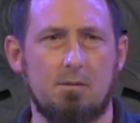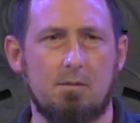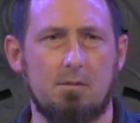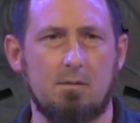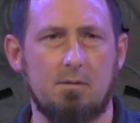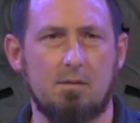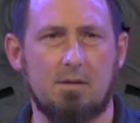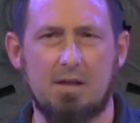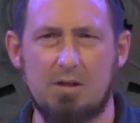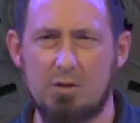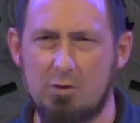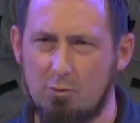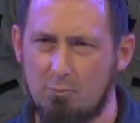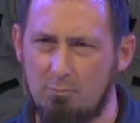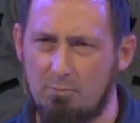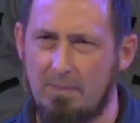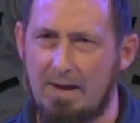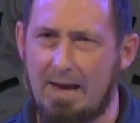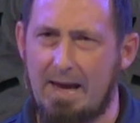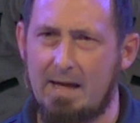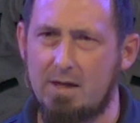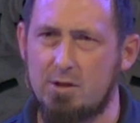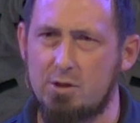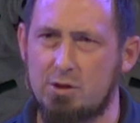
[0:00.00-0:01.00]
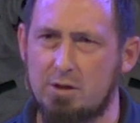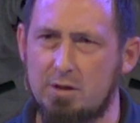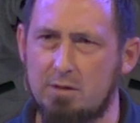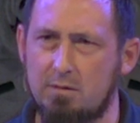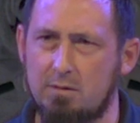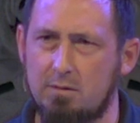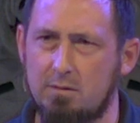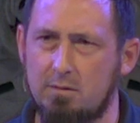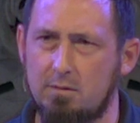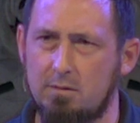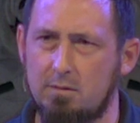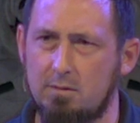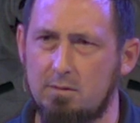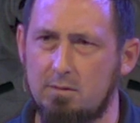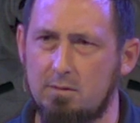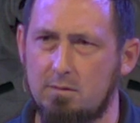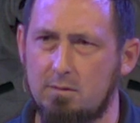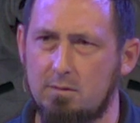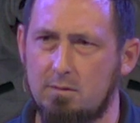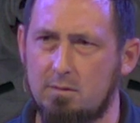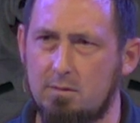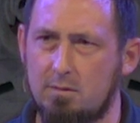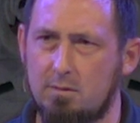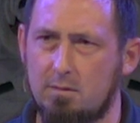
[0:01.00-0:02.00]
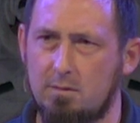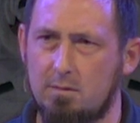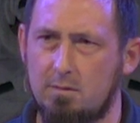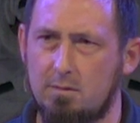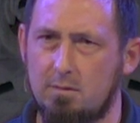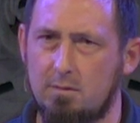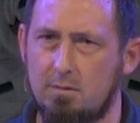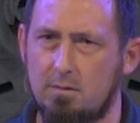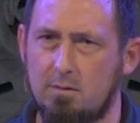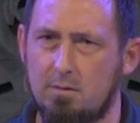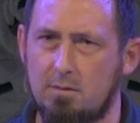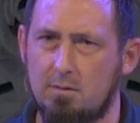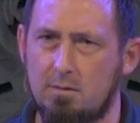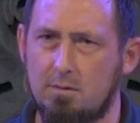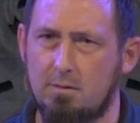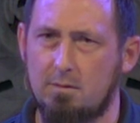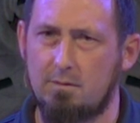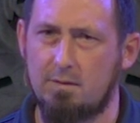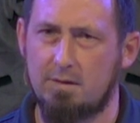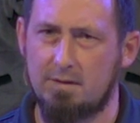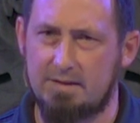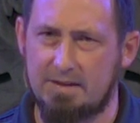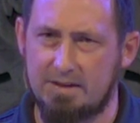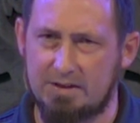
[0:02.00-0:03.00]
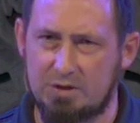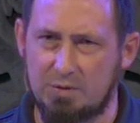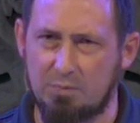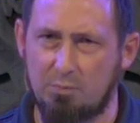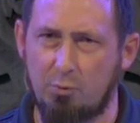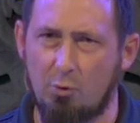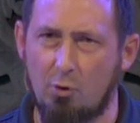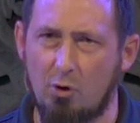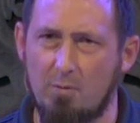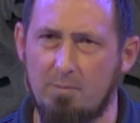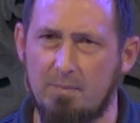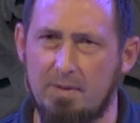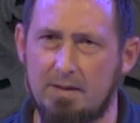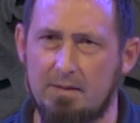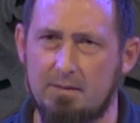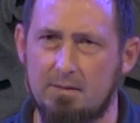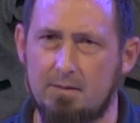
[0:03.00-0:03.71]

Can you imagine the disappointment?